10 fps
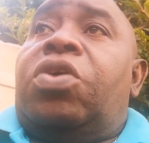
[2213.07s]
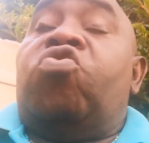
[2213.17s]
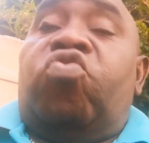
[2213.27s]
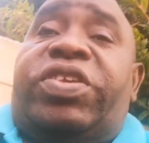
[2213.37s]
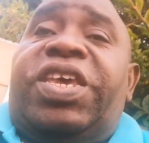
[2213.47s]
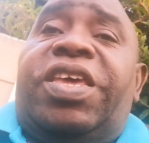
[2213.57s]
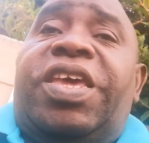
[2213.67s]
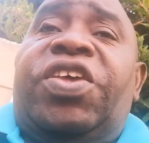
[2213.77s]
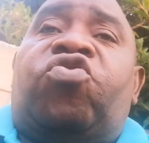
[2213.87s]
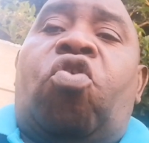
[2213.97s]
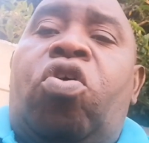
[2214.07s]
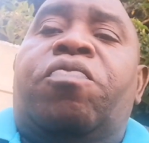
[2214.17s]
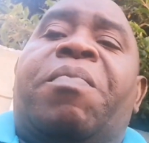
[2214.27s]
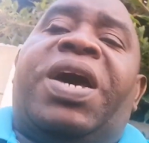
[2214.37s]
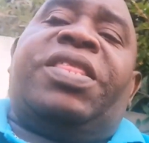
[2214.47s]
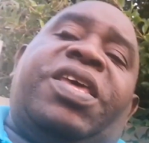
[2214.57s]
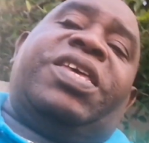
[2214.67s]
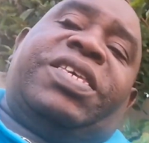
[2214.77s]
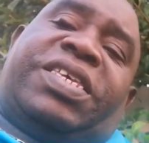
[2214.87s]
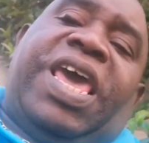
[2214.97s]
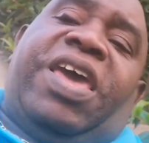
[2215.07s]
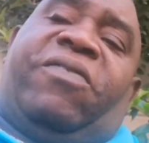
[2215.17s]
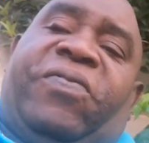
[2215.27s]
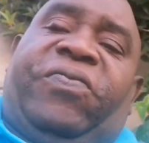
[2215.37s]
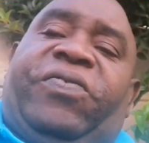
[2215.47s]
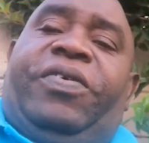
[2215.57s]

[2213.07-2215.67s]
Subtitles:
using his own money he saved